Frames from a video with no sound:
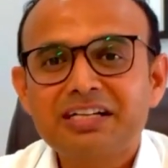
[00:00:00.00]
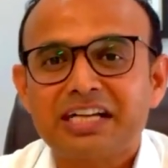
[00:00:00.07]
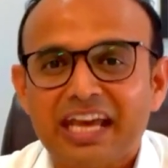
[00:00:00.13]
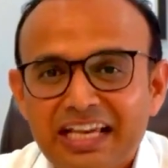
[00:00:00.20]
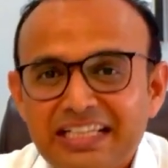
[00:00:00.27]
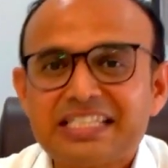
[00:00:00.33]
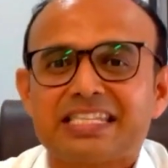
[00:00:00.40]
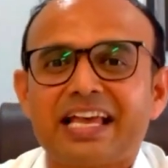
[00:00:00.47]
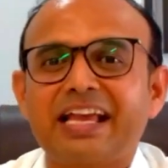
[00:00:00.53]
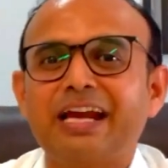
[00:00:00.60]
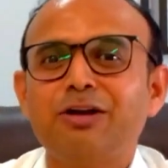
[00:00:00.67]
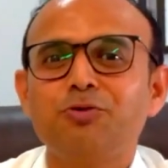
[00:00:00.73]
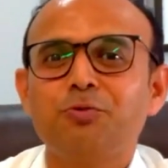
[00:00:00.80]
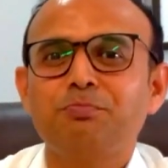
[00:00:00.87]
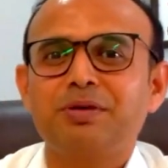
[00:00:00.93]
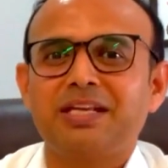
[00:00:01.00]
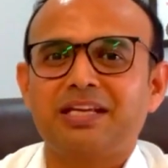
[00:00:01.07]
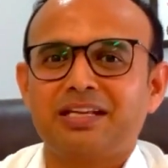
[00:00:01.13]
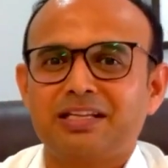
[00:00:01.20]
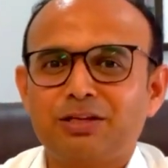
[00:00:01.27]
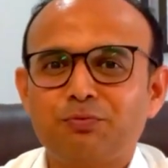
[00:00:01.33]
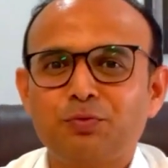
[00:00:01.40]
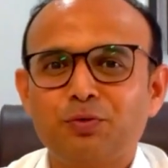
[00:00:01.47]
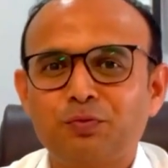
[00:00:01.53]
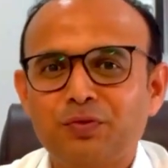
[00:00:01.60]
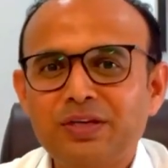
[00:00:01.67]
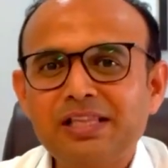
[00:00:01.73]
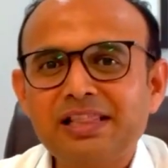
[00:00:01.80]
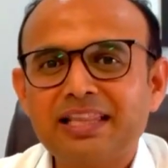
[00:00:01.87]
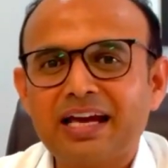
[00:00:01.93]
Take second opinion. If you
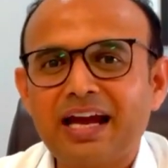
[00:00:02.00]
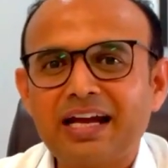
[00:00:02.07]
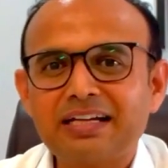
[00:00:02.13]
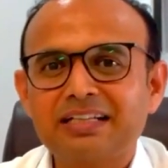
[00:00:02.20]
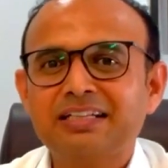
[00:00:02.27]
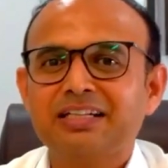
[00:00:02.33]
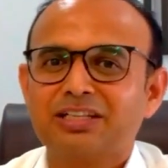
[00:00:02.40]
feel that